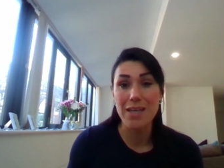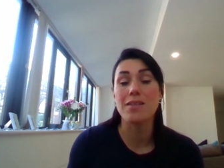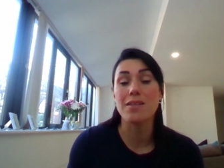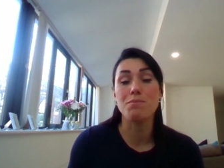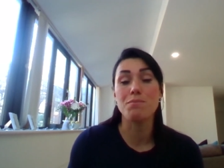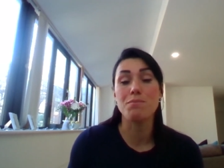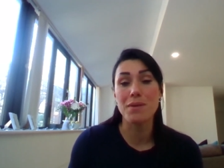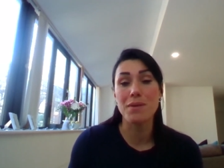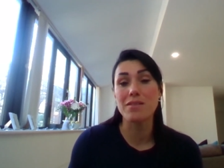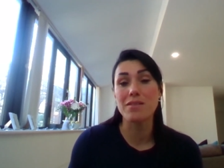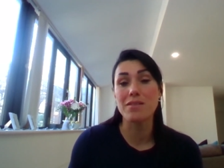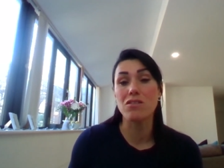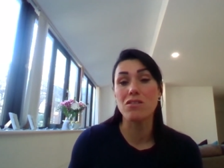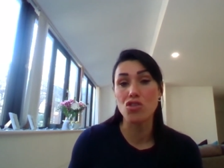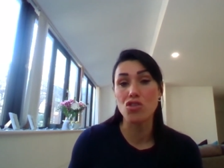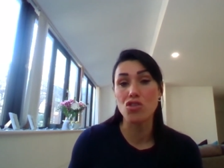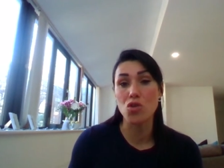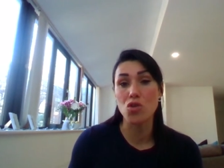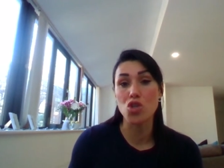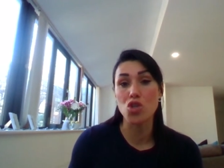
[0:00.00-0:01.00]
it's
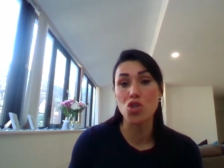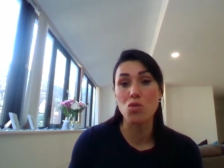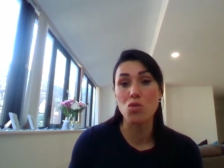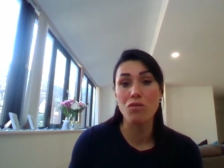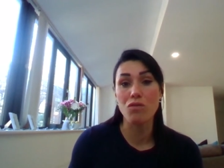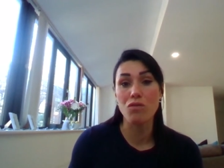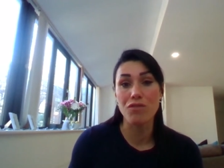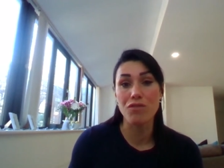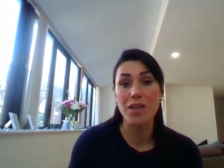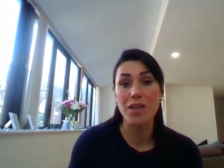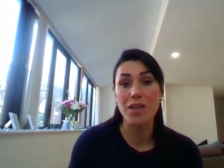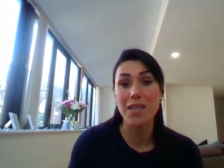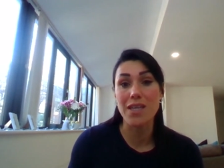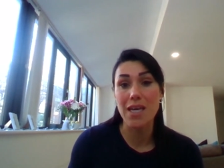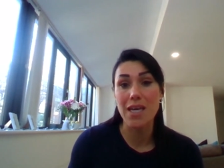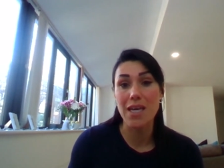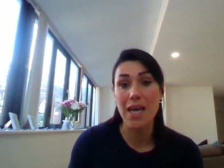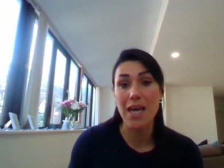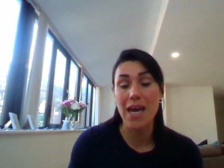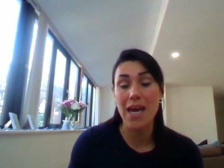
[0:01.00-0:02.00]
business as usual for
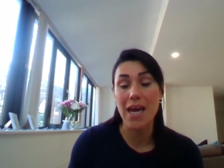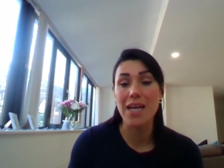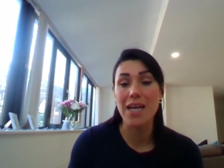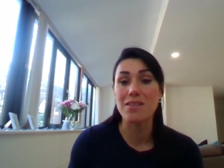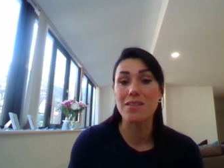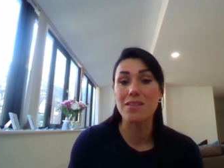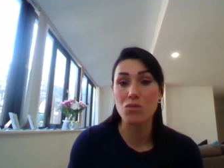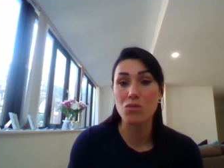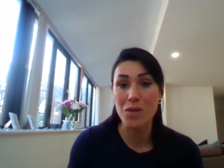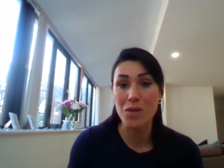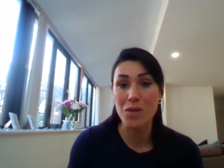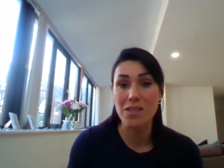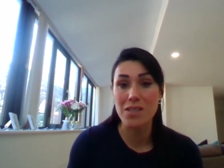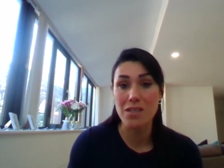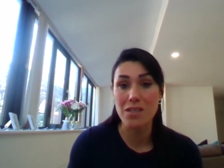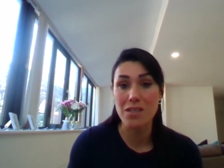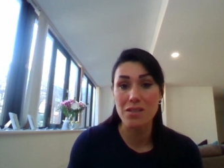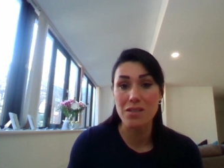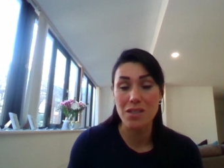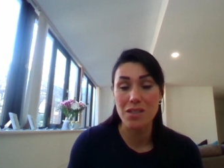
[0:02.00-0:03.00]
EEA and Swiss
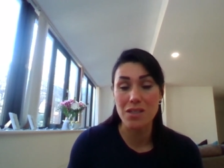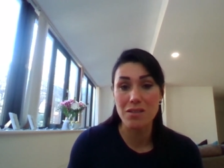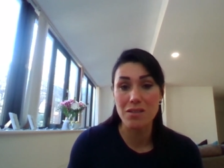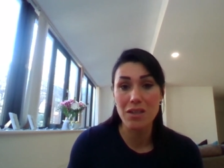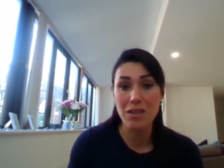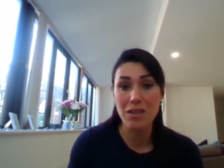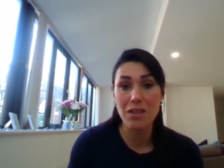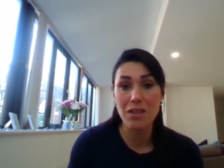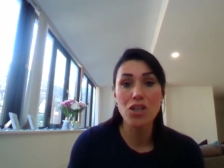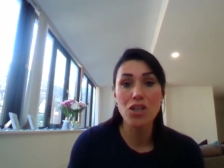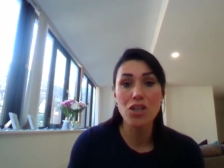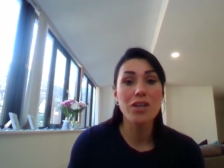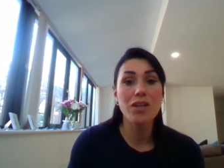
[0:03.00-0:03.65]
citizens.